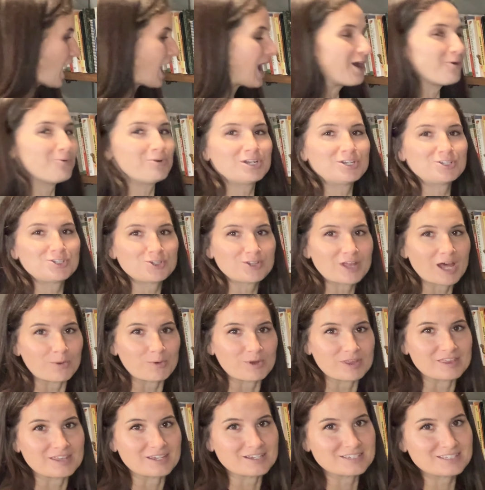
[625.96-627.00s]
I want to do that
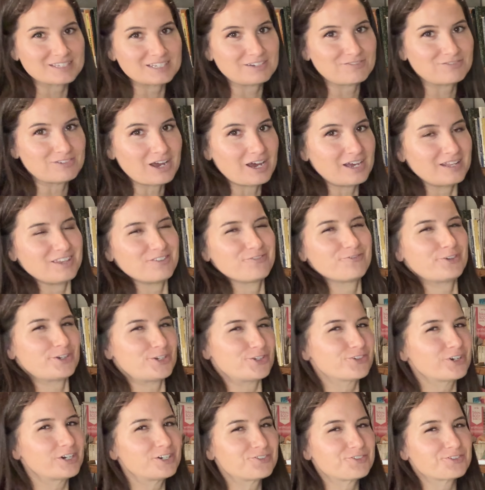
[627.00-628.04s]
with this. If not, the freeze
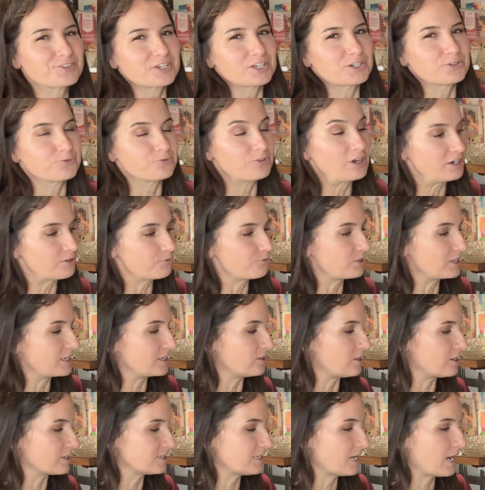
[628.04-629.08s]
dryer is just going to run a really
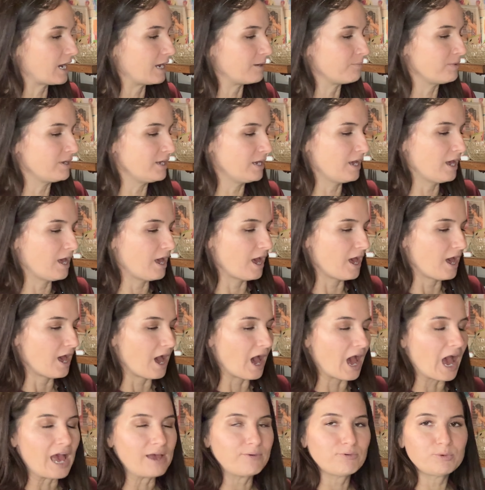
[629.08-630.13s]
long time.
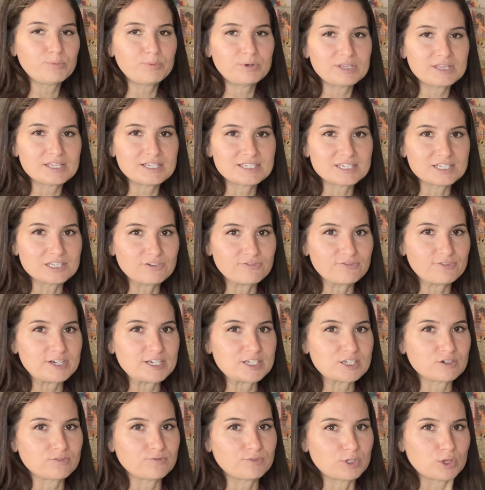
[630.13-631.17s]
I will put this in the
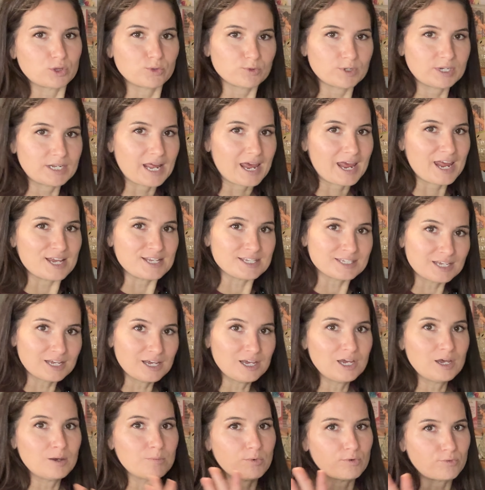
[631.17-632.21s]
freezer for 3 days
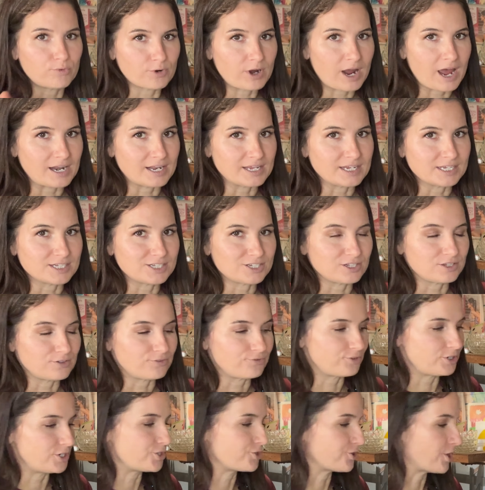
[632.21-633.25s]
before adding it to the freeze